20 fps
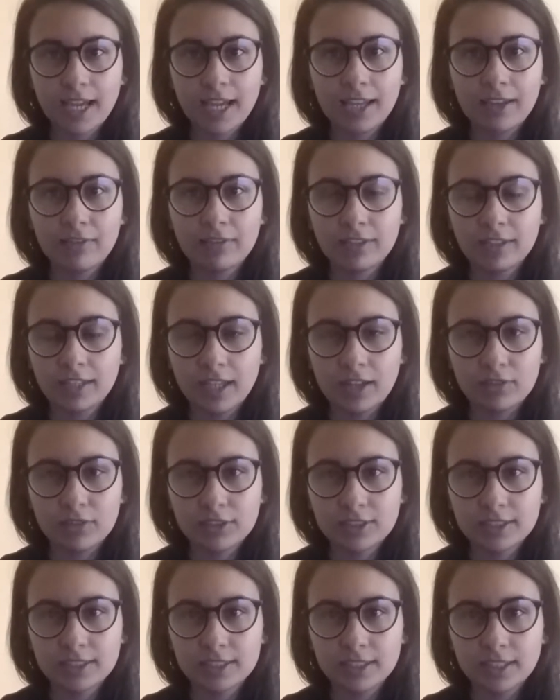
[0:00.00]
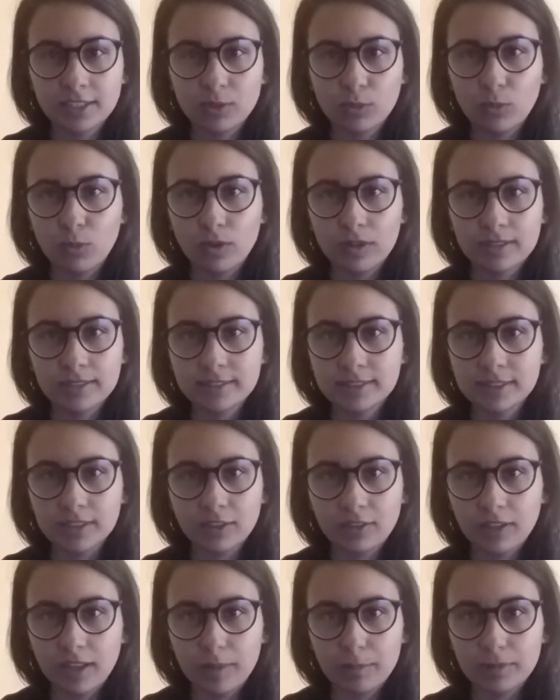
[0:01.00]
I have never seen one
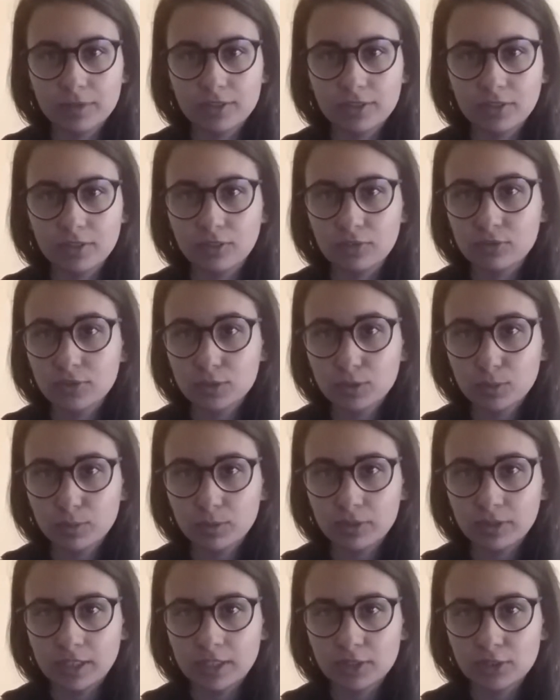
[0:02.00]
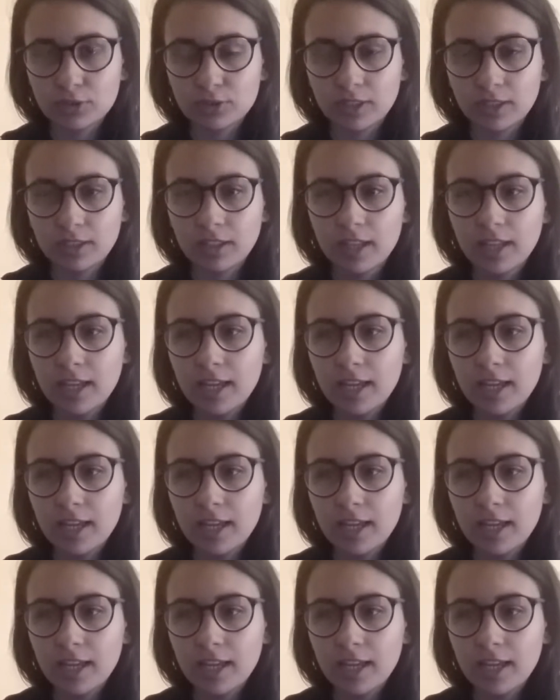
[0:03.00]
single episode of Supernatural,